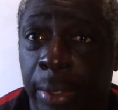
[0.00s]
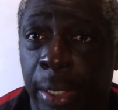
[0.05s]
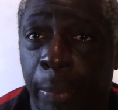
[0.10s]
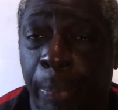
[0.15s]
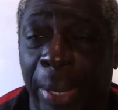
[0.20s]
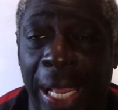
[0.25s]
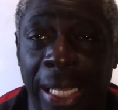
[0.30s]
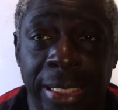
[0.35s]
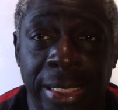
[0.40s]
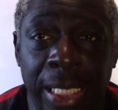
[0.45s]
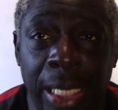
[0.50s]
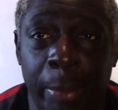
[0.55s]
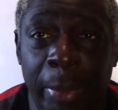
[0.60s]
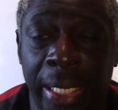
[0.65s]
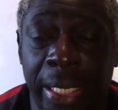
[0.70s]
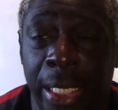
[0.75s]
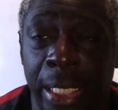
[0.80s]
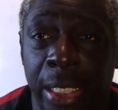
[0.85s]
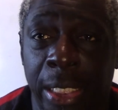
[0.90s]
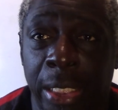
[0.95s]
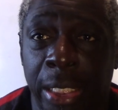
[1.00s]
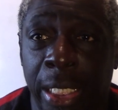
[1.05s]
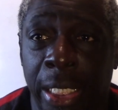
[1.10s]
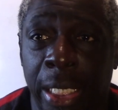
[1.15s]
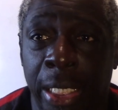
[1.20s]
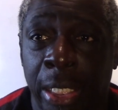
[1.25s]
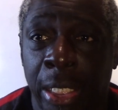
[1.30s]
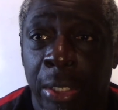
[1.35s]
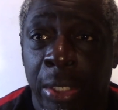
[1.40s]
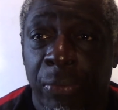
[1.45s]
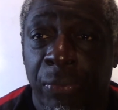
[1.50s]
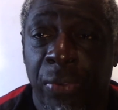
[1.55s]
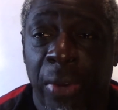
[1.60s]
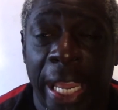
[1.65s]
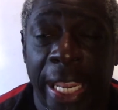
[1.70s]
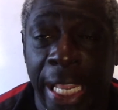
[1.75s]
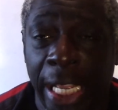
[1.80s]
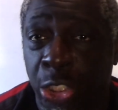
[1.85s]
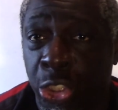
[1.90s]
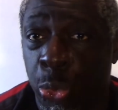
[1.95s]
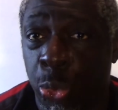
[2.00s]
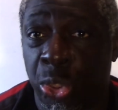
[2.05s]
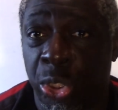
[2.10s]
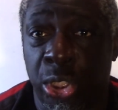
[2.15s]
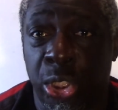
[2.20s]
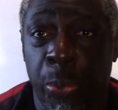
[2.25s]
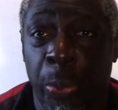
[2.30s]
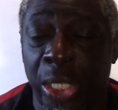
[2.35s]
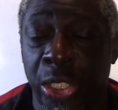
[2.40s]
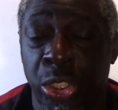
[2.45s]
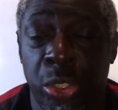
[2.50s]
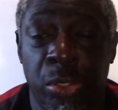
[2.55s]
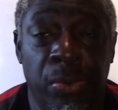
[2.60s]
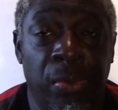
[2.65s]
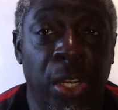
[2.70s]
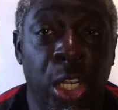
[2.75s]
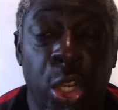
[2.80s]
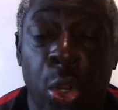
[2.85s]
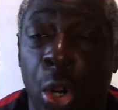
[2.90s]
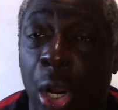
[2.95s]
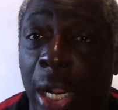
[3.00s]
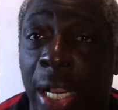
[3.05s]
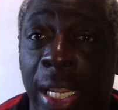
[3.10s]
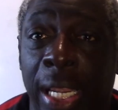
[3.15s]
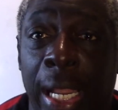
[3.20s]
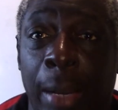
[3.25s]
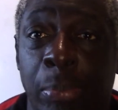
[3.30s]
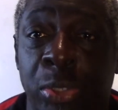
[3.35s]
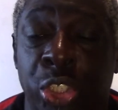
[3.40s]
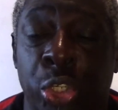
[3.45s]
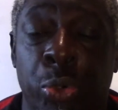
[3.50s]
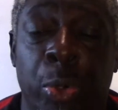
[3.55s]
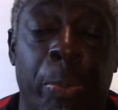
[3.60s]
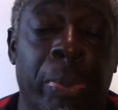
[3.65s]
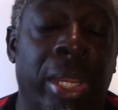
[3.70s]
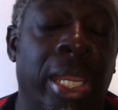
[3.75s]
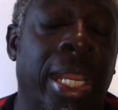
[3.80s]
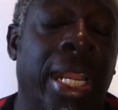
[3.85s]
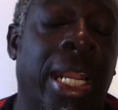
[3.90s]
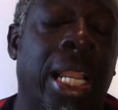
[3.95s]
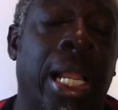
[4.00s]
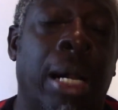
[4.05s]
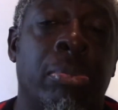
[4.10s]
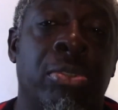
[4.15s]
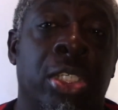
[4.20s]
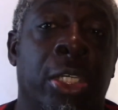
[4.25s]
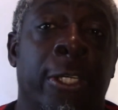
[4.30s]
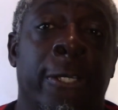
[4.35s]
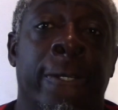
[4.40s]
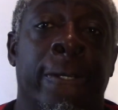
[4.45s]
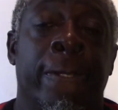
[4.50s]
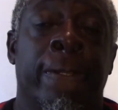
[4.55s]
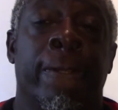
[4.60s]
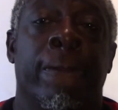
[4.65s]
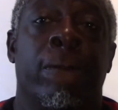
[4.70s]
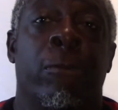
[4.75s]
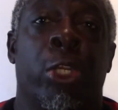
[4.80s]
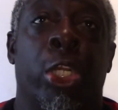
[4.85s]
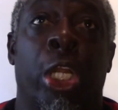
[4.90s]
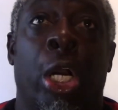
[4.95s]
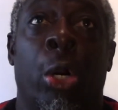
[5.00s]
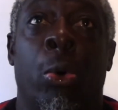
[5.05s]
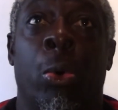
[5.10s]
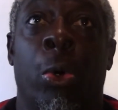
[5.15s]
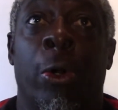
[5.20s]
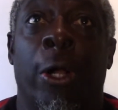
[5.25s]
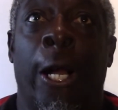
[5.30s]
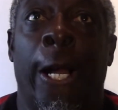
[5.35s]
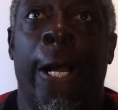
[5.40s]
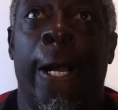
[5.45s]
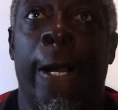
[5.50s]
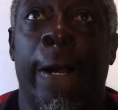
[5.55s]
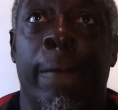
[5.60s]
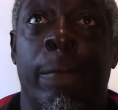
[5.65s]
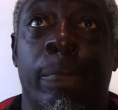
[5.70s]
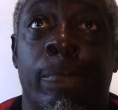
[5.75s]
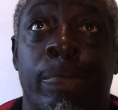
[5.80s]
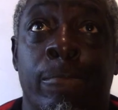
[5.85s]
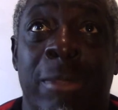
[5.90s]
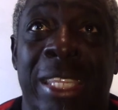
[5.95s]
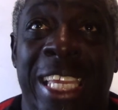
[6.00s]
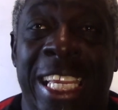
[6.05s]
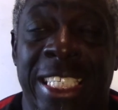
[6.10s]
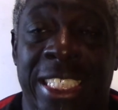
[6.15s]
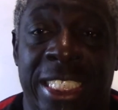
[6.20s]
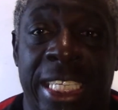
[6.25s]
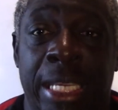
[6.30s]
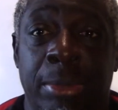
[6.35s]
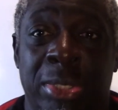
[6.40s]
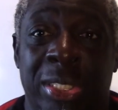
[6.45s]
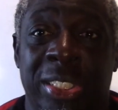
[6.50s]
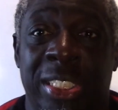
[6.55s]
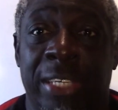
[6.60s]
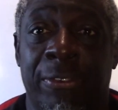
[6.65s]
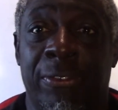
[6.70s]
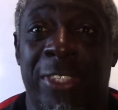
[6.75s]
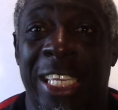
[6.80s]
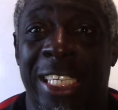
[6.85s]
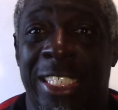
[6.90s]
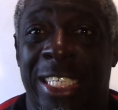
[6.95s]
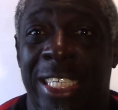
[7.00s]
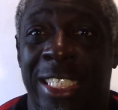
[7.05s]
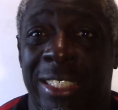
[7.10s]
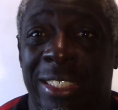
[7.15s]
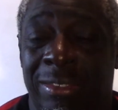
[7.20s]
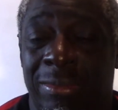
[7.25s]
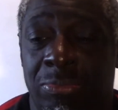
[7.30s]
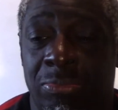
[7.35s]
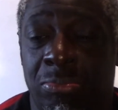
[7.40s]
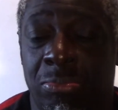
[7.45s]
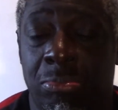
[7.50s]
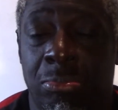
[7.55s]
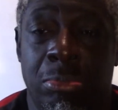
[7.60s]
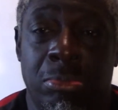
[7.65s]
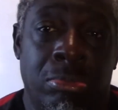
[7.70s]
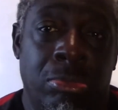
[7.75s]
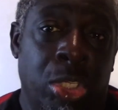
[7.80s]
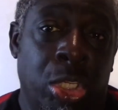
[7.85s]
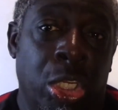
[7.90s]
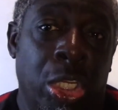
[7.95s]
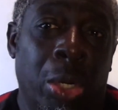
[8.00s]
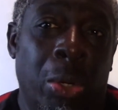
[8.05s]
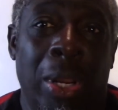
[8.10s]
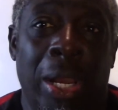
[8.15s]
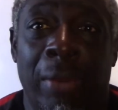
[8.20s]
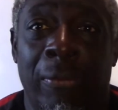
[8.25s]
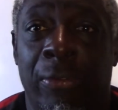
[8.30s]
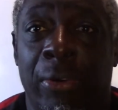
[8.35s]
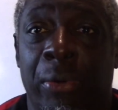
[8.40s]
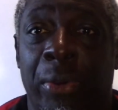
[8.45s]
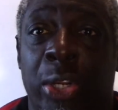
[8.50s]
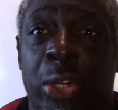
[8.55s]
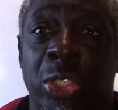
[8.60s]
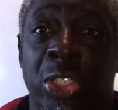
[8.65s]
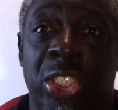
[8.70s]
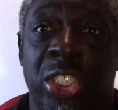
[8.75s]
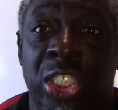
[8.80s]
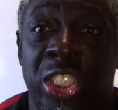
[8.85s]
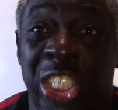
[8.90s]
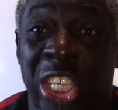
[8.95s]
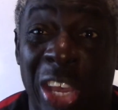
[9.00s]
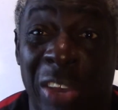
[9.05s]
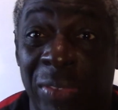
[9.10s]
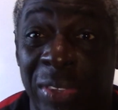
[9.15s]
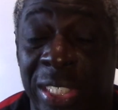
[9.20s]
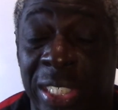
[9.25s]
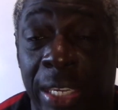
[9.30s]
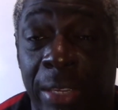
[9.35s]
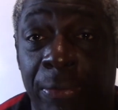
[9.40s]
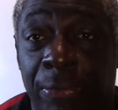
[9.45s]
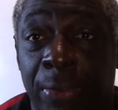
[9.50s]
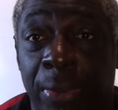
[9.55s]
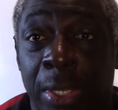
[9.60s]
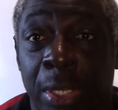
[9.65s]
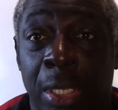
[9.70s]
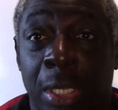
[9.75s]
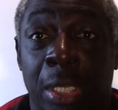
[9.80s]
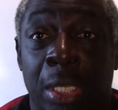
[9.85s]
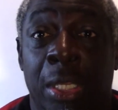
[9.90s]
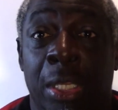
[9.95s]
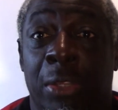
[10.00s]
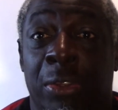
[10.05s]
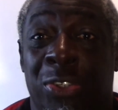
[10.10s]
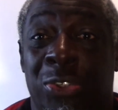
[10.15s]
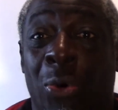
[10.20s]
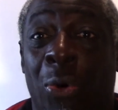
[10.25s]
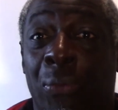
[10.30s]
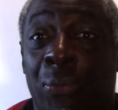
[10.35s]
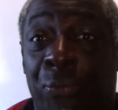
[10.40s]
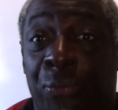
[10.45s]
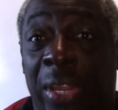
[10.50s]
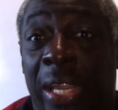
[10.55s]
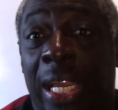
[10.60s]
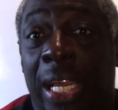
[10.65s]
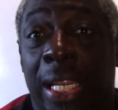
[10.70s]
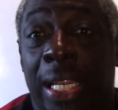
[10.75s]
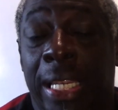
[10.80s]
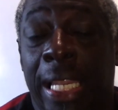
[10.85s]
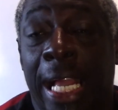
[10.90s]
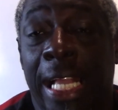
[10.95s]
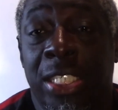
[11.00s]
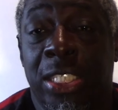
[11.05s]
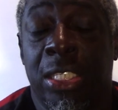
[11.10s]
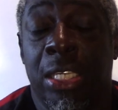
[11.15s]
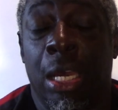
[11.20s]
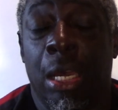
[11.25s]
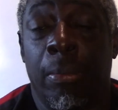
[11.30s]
pandemic and the financial situation of a lot of clubs, European clubs, it seems as if this is, a very conservative sort of figure that's